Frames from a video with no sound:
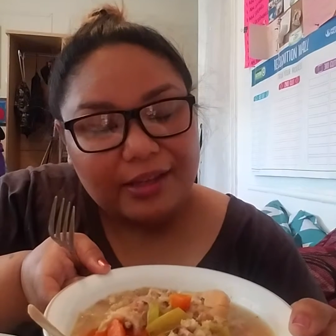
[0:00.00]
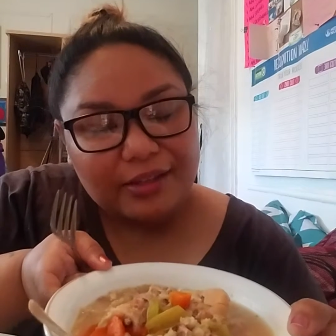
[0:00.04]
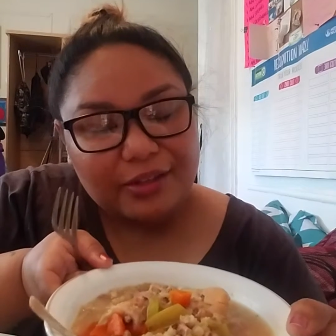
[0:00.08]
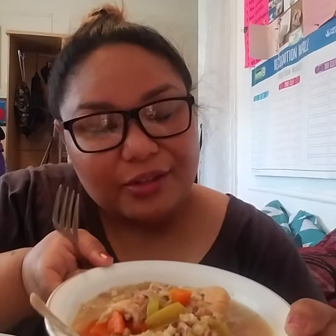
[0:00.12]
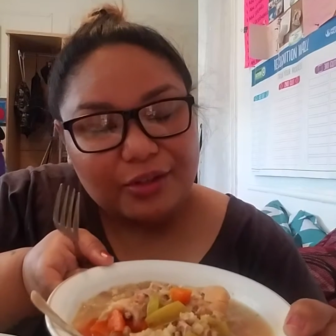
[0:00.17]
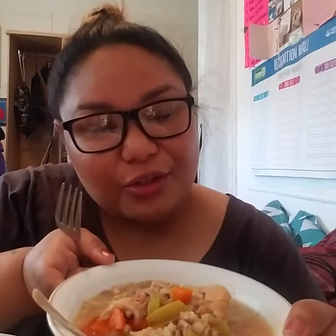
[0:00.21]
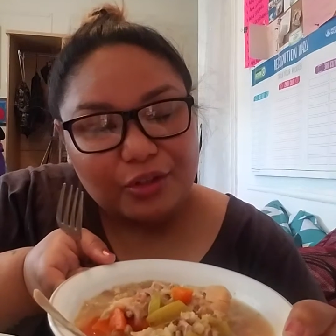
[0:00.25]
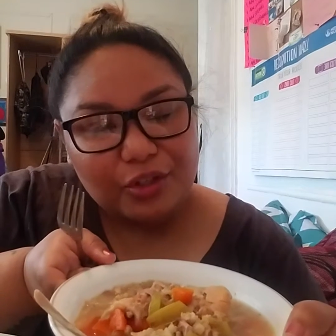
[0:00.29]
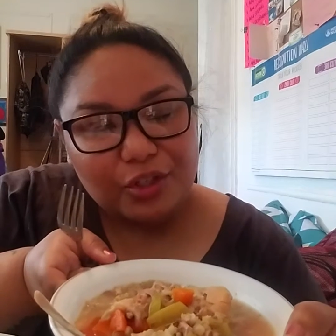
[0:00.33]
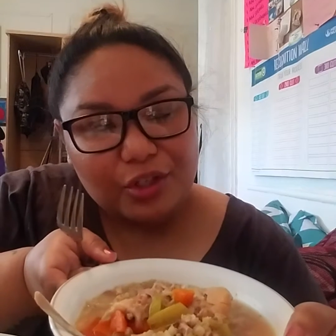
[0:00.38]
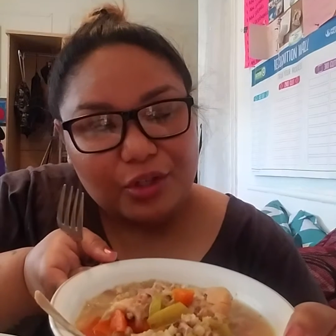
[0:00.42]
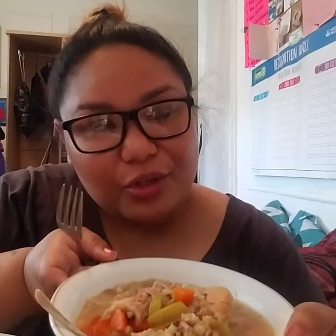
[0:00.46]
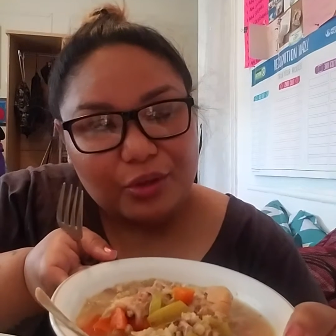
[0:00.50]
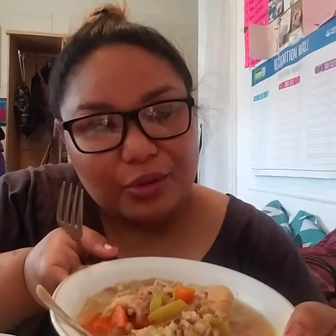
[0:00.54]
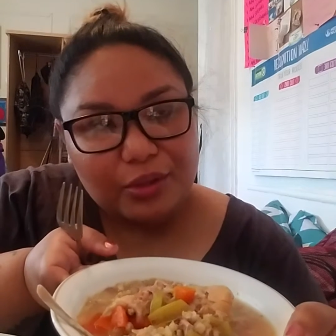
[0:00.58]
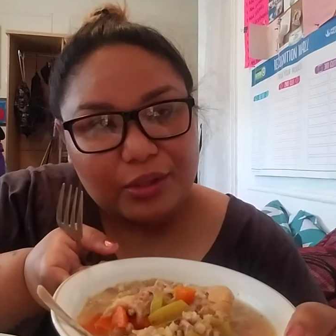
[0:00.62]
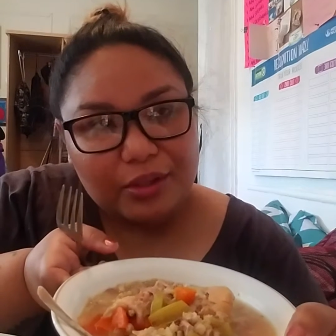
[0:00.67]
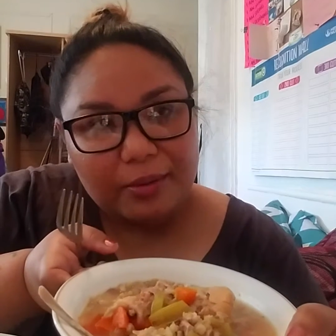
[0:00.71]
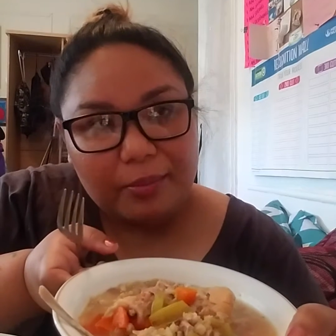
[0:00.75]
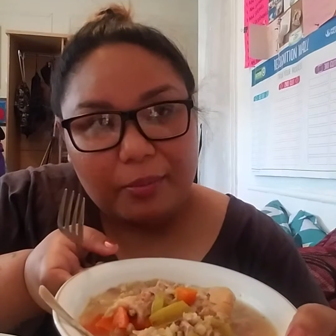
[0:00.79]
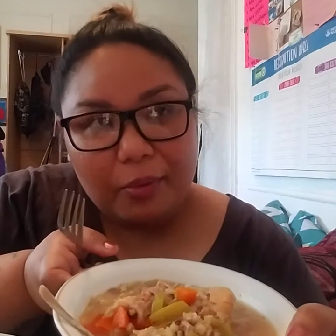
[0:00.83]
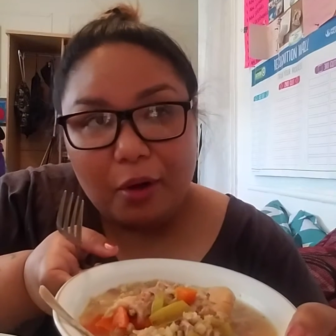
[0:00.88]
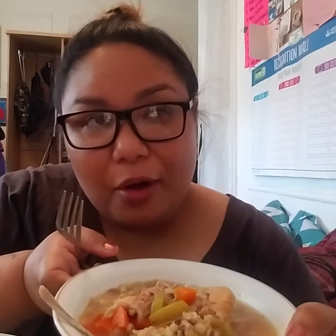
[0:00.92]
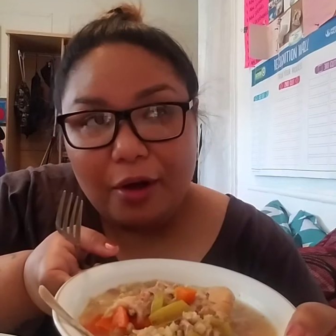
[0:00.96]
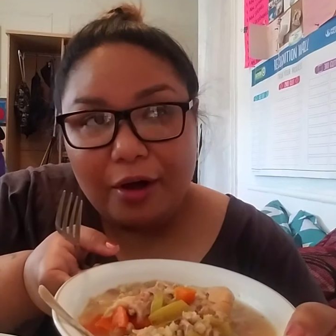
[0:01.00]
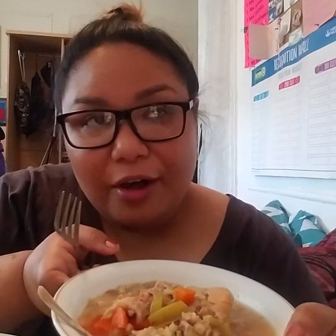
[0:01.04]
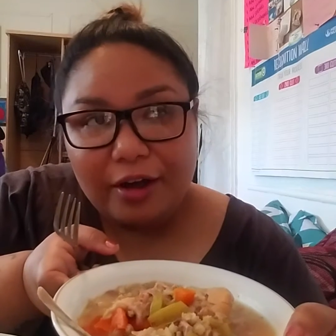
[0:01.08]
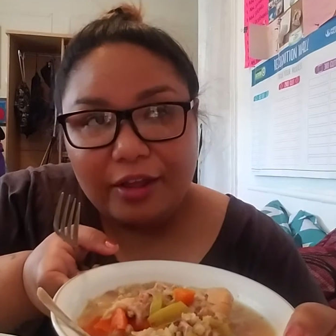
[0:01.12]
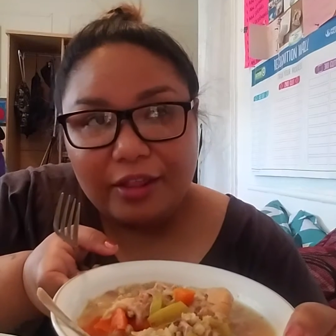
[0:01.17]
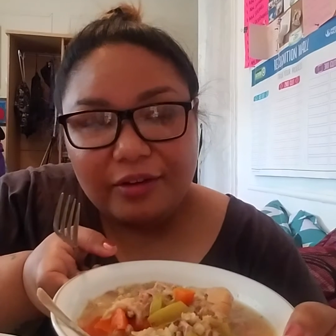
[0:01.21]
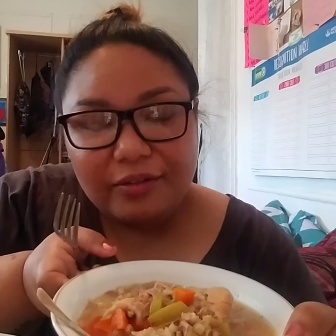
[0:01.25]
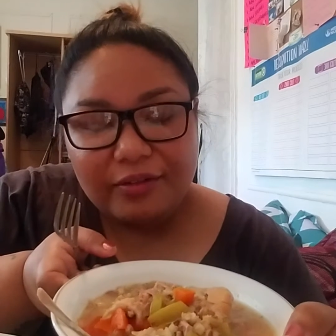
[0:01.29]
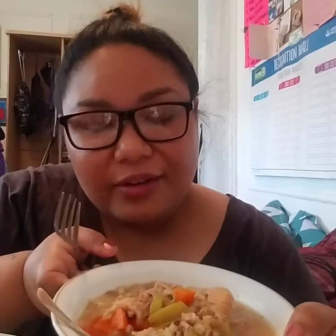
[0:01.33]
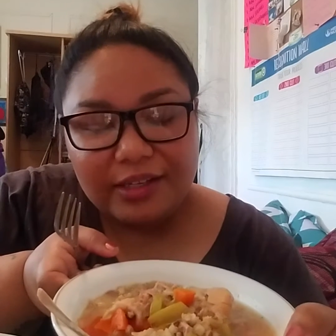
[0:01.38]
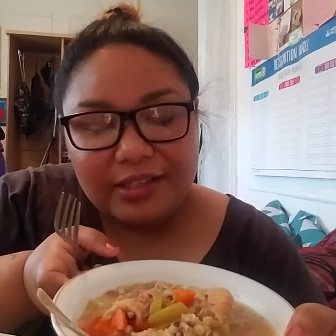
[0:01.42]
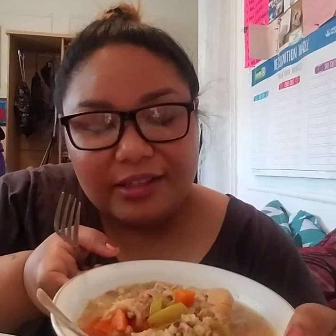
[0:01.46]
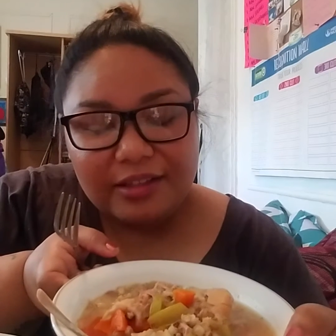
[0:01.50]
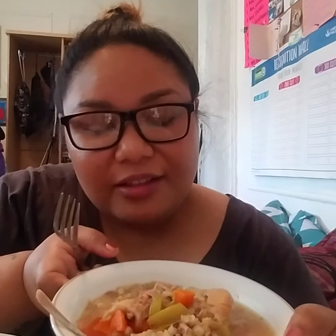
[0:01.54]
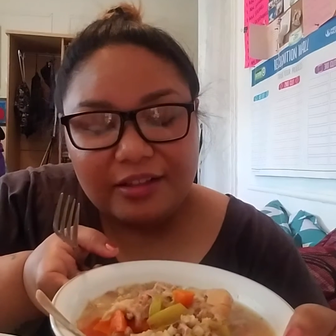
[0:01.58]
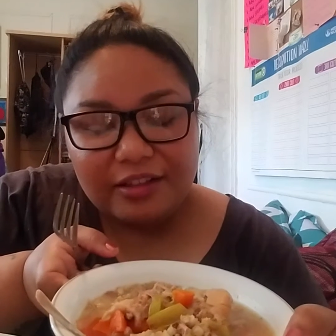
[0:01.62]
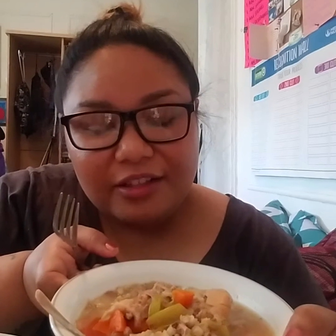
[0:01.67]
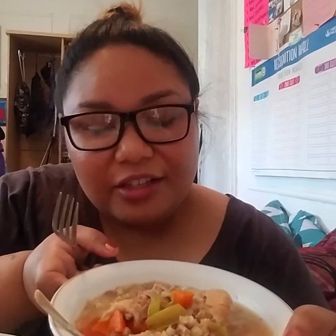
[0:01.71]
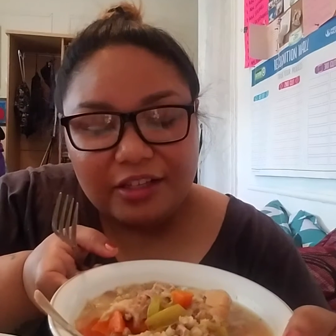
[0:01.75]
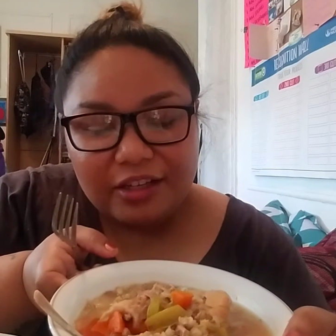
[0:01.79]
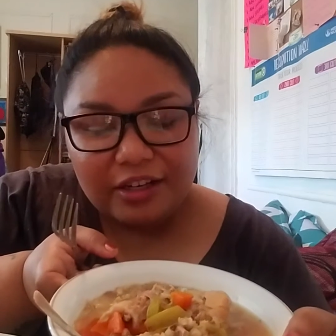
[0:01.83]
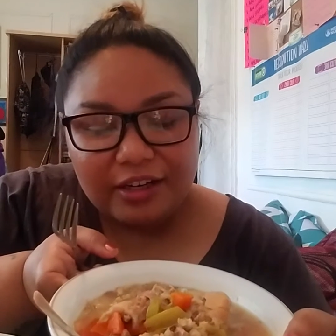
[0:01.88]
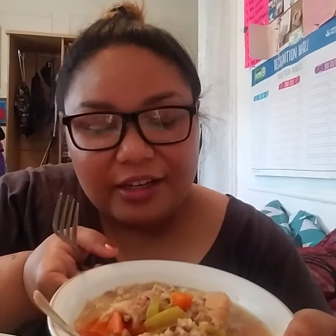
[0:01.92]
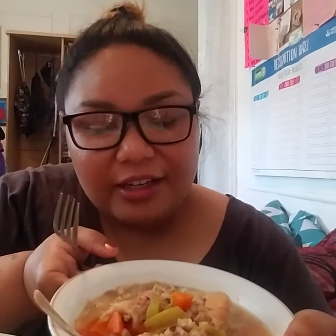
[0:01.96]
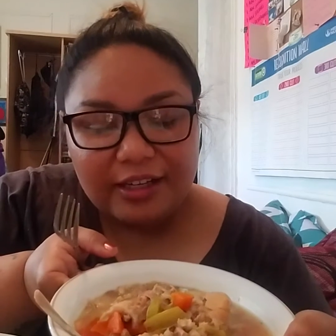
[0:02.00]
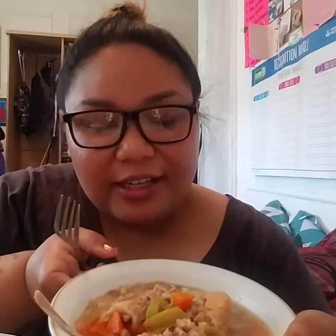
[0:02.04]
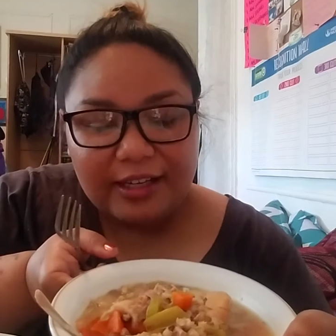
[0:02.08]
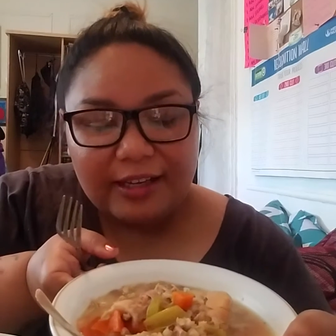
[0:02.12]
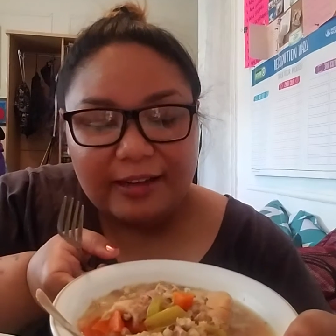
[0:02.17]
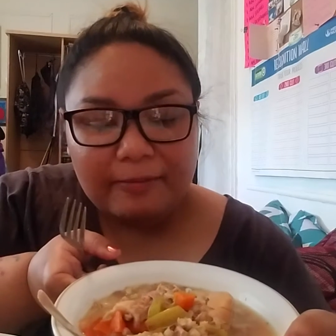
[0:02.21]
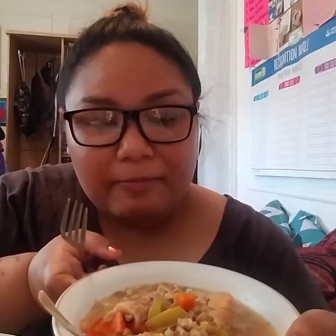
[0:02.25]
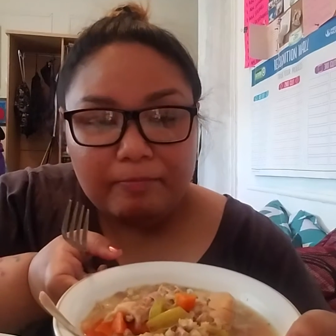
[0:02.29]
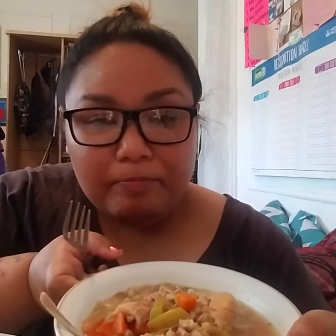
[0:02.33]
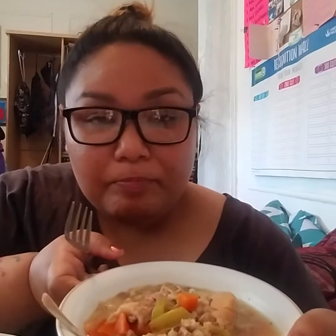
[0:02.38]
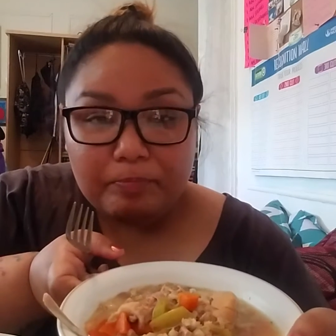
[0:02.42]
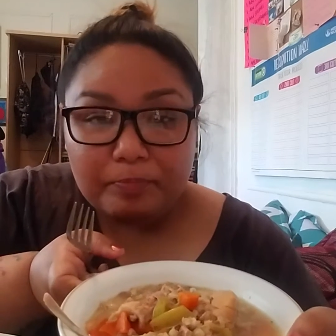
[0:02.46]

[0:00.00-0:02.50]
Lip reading: So she used up all the rest of the turkey